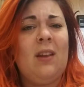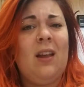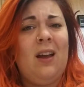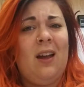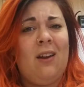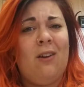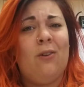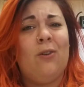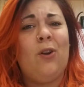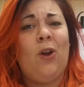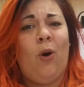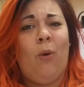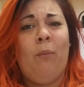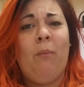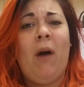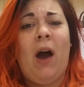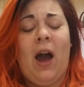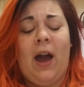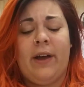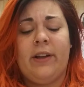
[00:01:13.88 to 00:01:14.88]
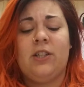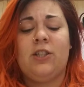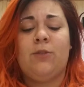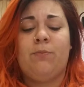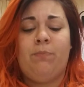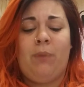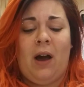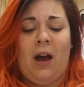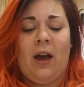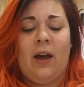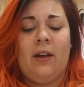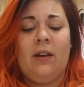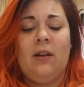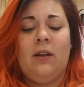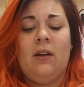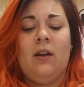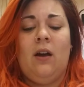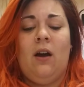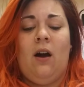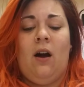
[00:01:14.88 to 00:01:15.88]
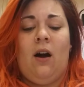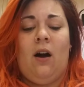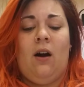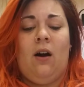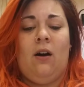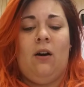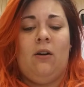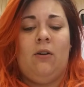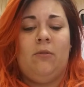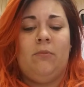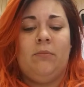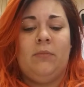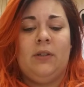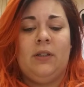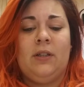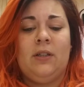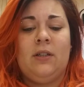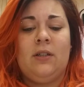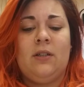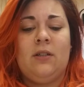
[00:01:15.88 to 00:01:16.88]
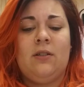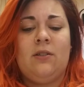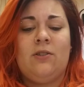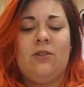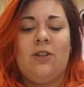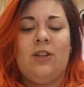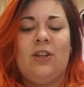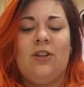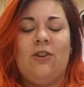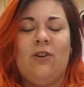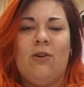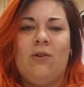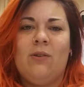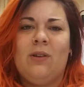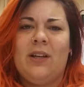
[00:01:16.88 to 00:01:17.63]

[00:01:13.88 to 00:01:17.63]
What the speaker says: I don't know much, but you know,